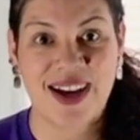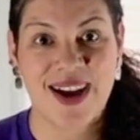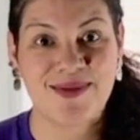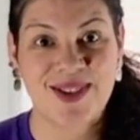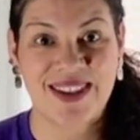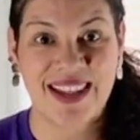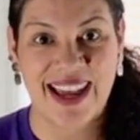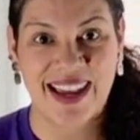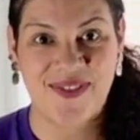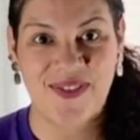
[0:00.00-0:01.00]
come to
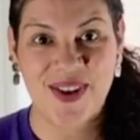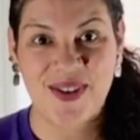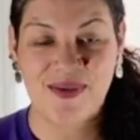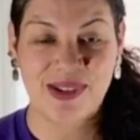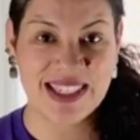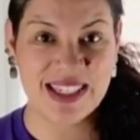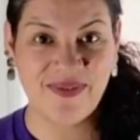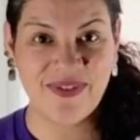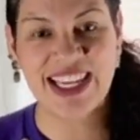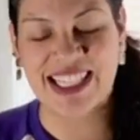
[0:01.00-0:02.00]
life once it
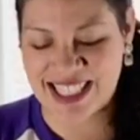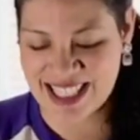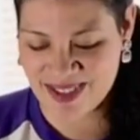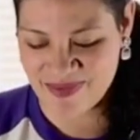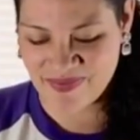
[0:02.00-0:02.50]
inflates.